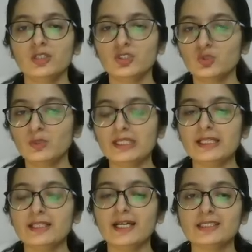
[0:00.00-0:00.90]
you will
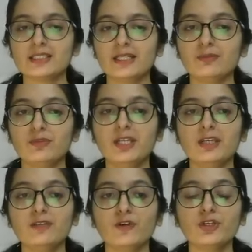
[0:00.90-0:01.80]
tell the answer. I am reading
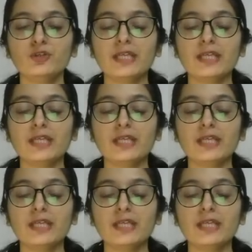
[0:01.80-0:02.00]
it for you.